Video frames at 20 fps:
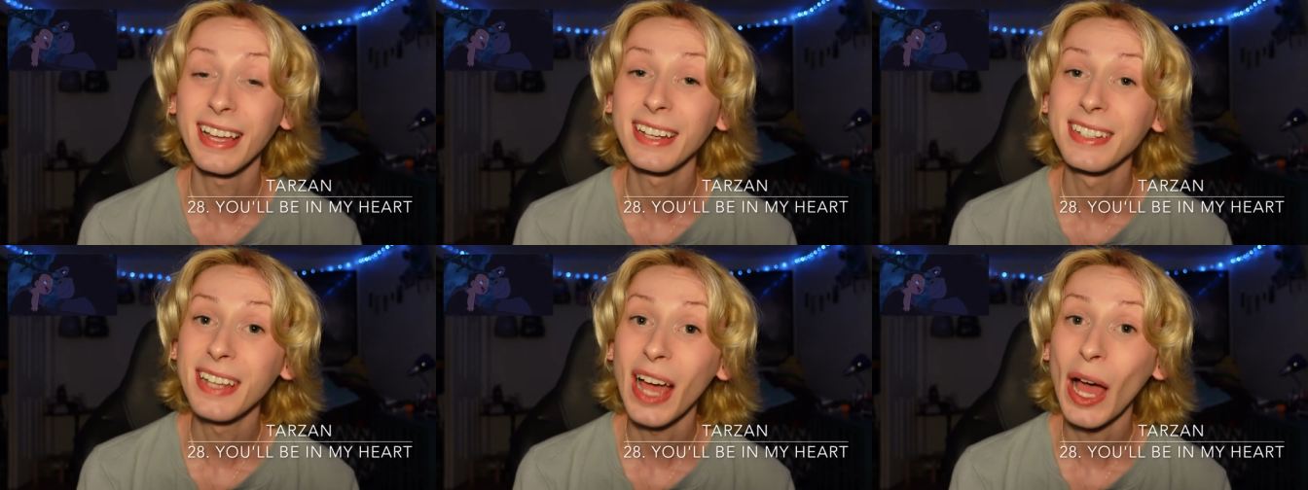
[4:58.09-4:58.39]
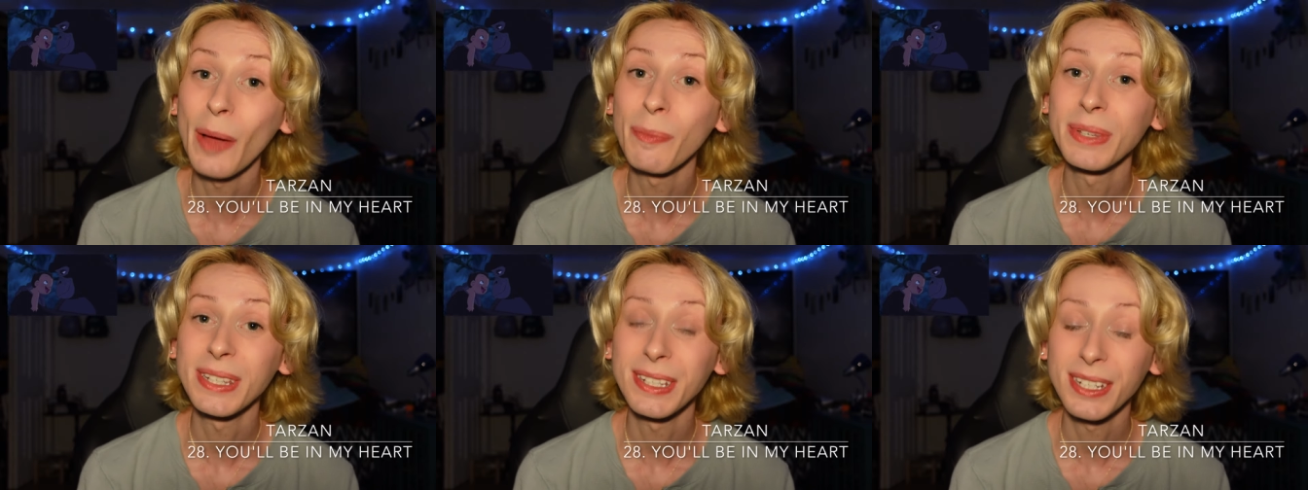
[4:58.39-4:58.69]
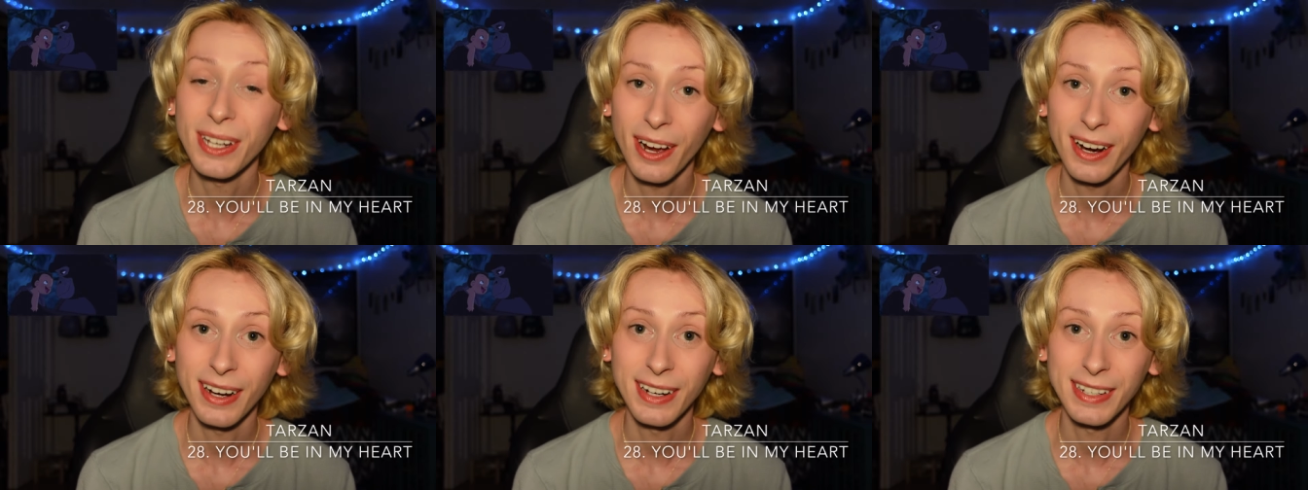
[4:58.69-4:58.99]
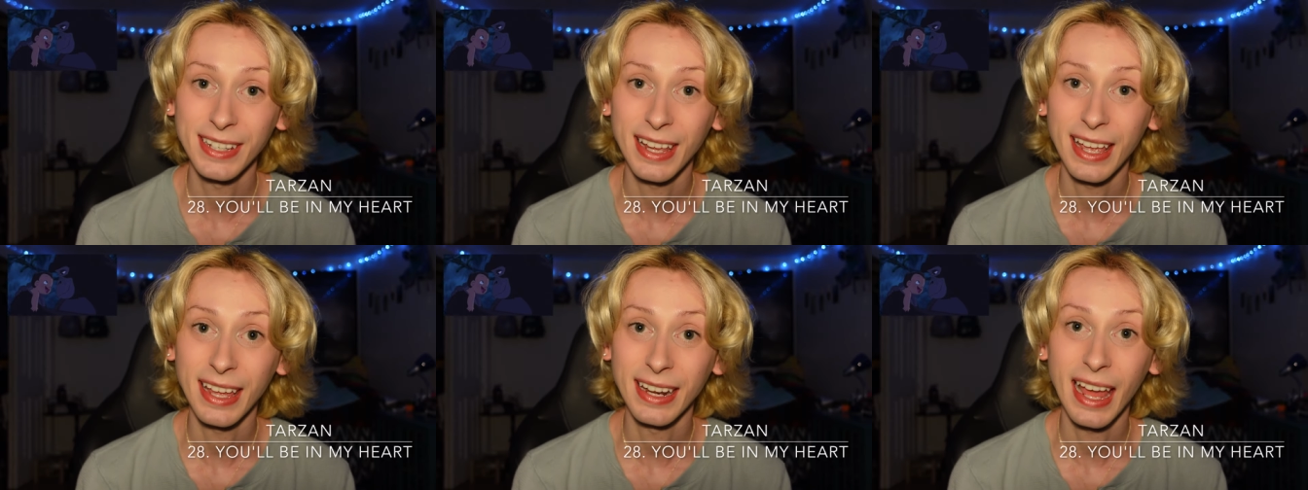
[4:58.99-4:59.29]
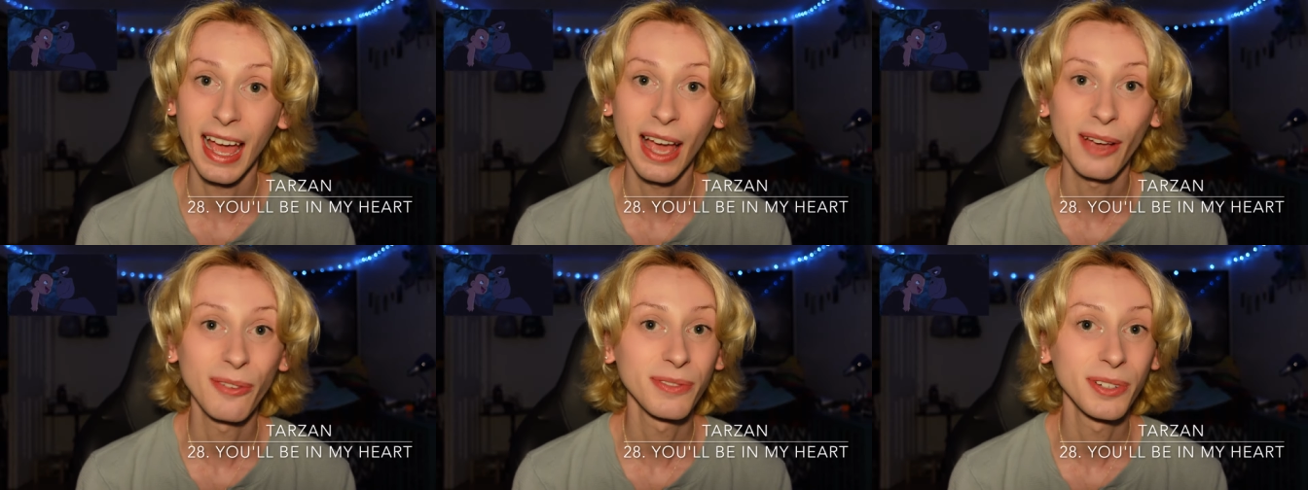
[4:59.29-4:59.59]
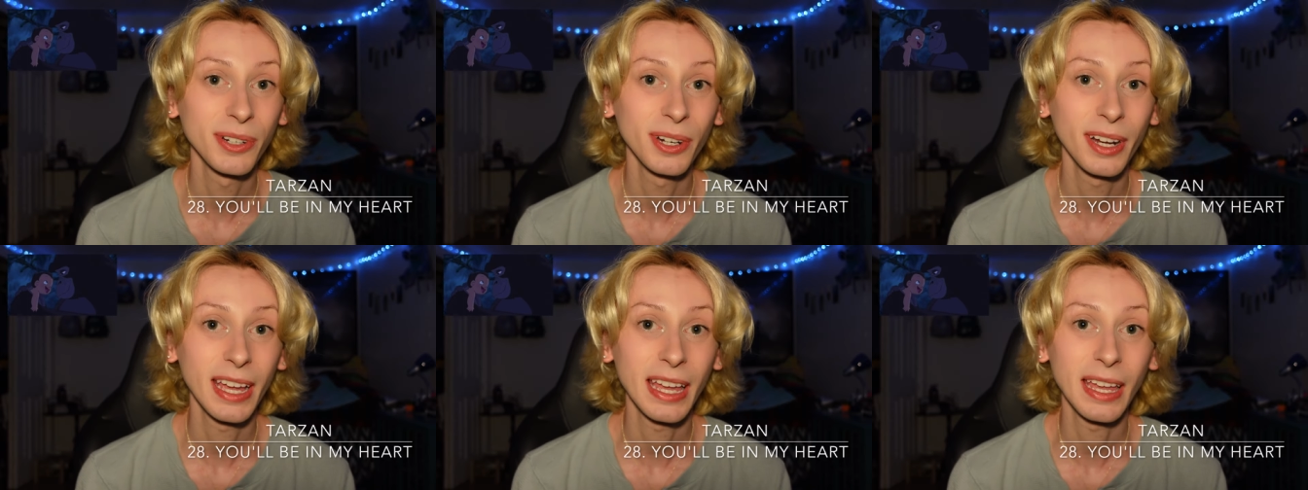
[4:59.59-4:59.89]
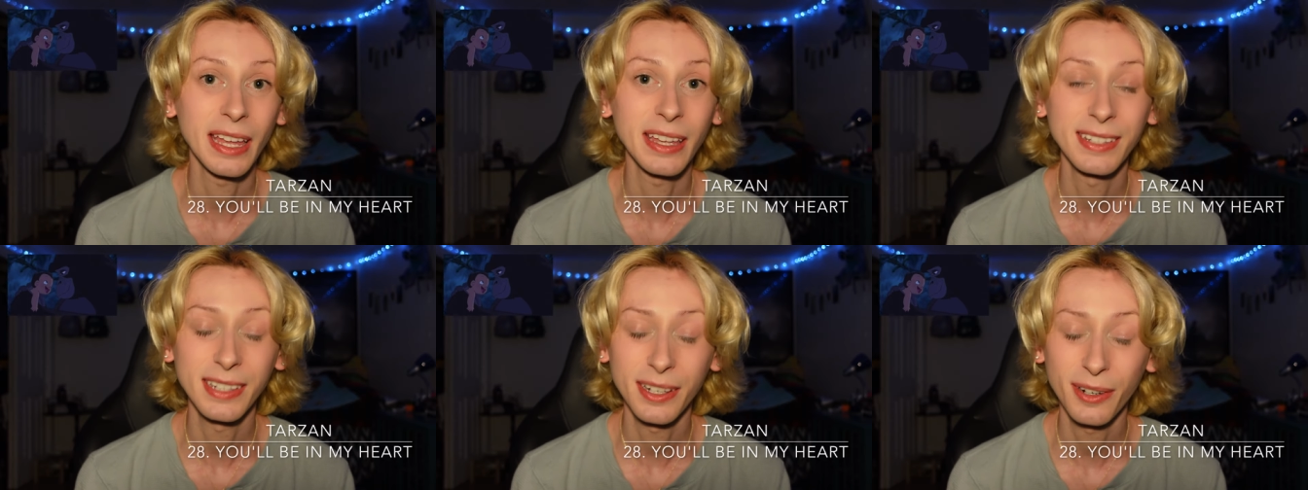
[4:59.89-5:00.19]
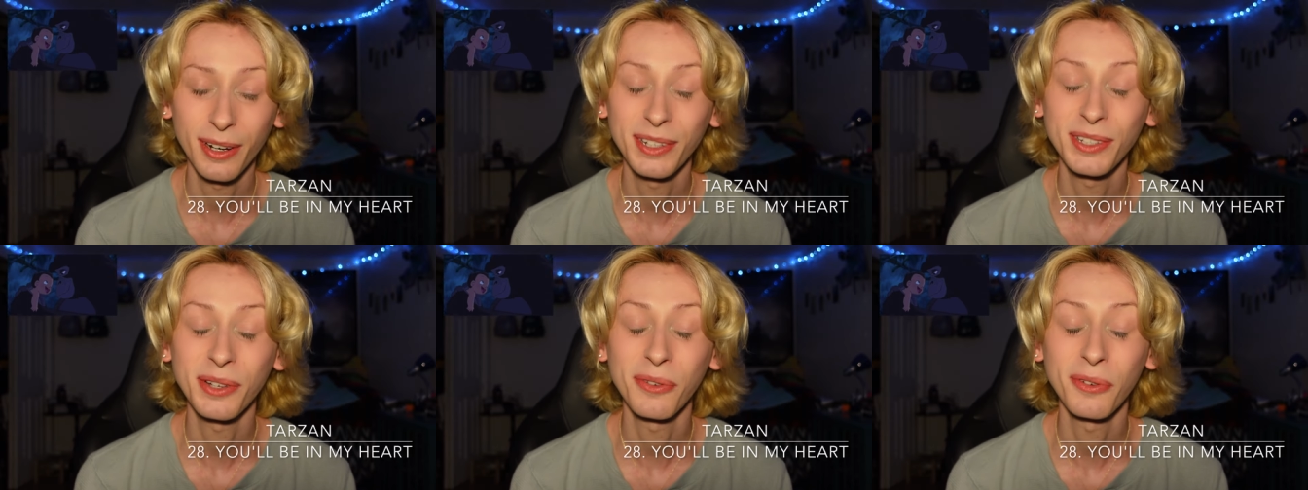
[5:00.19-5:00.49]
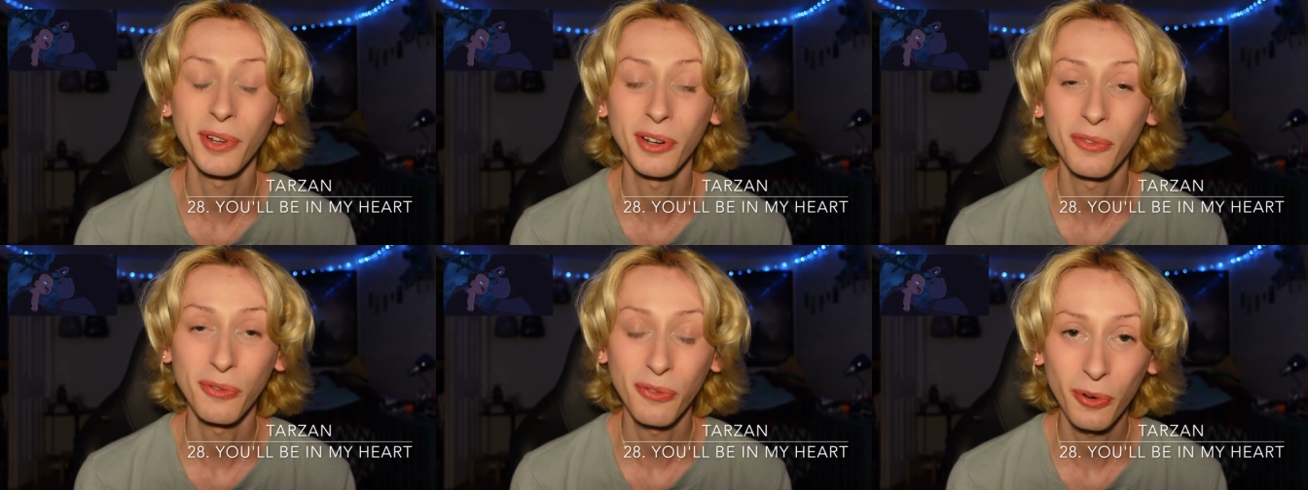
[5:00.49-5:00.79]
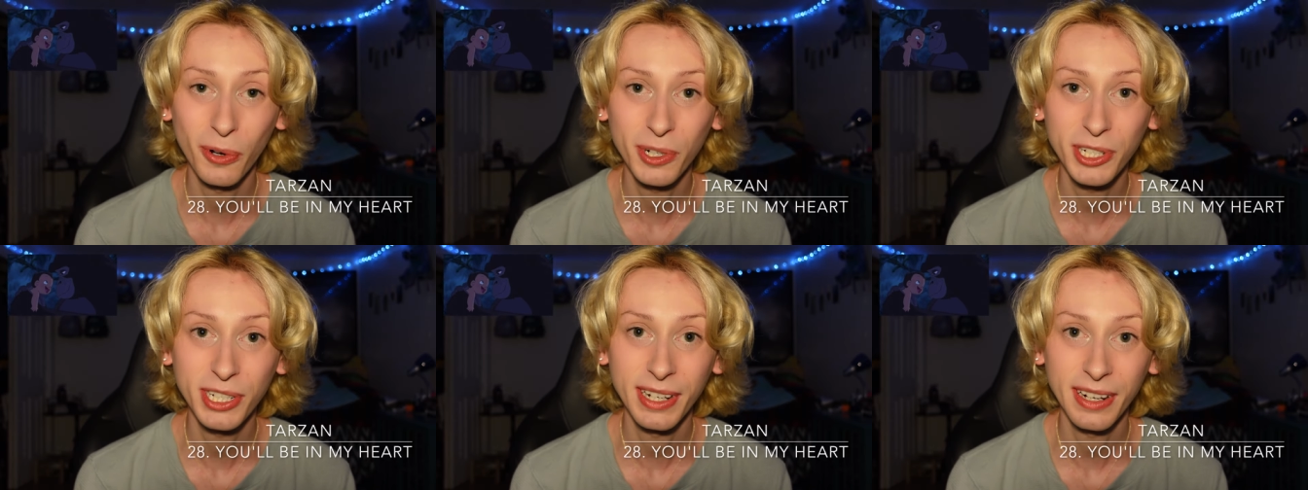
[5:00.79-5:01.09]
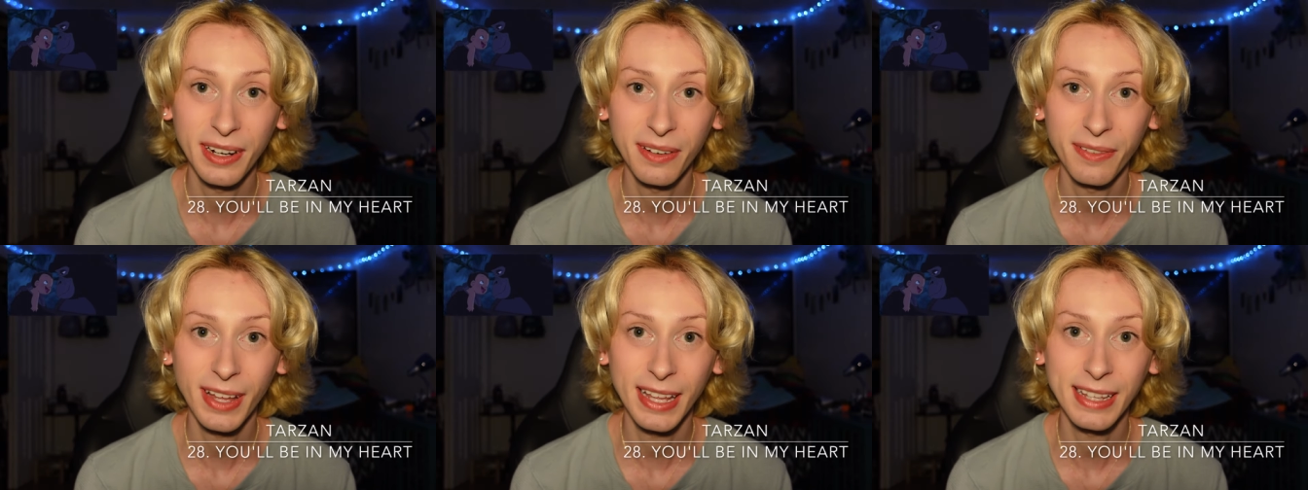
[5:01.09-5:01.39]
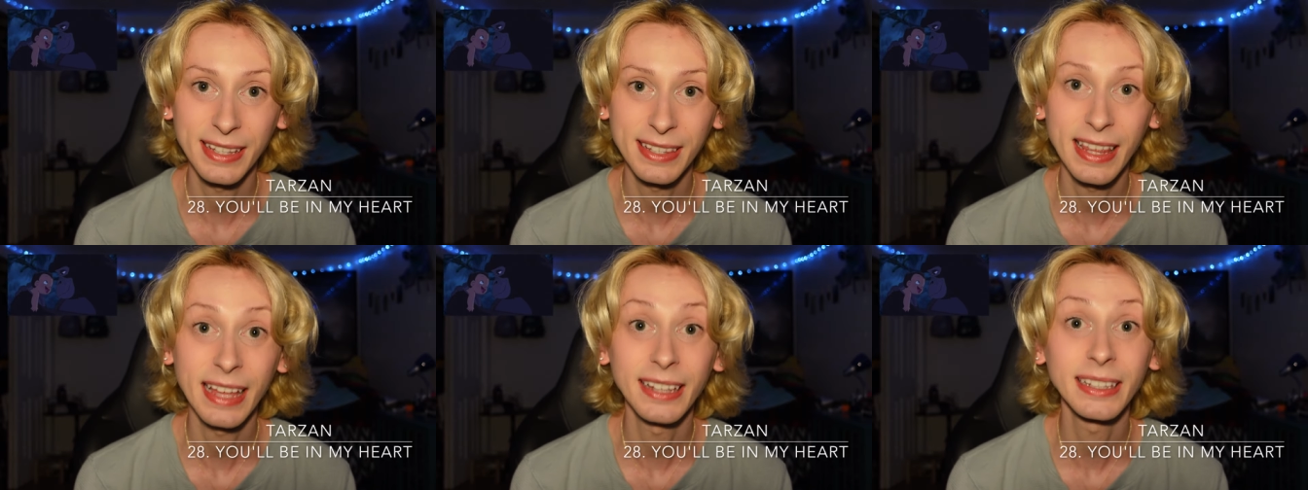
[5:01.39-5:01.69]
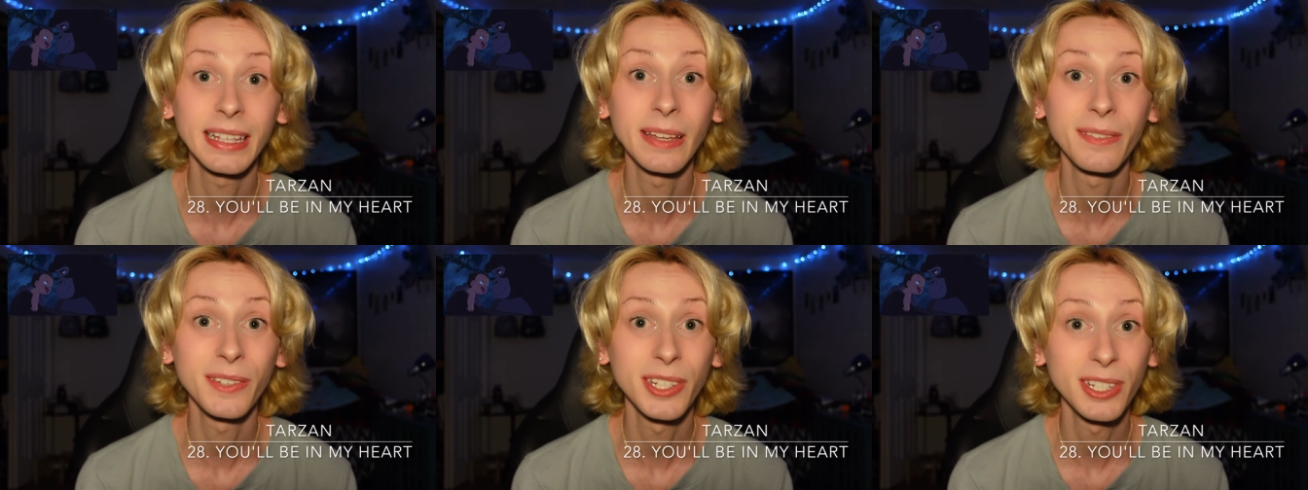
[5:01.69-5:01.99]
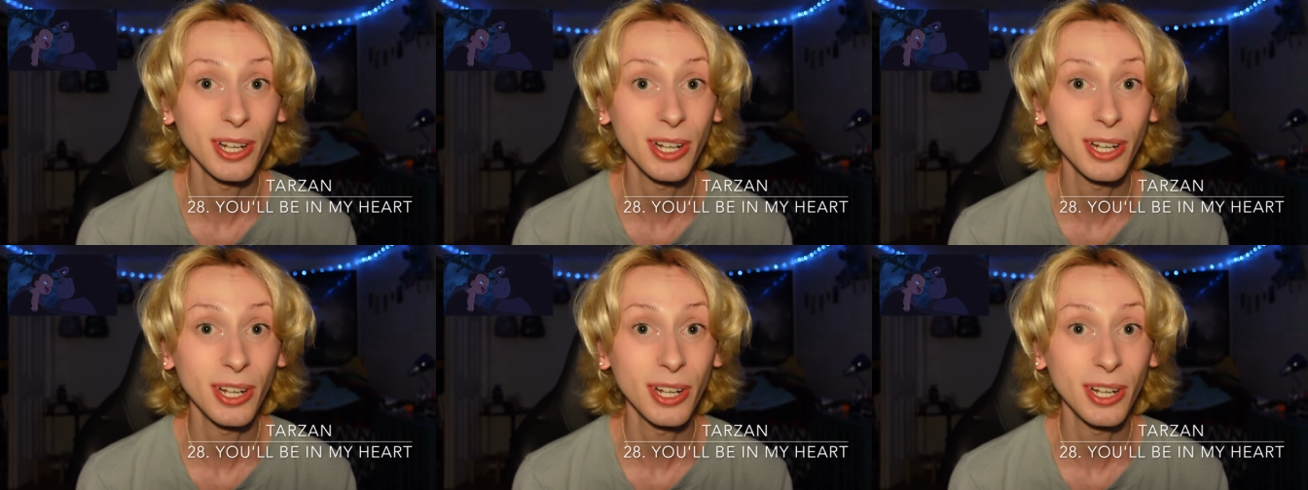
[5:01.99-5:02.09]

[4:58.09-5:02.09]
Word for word: adopts Tarzan after a series of unfortunate events that leaves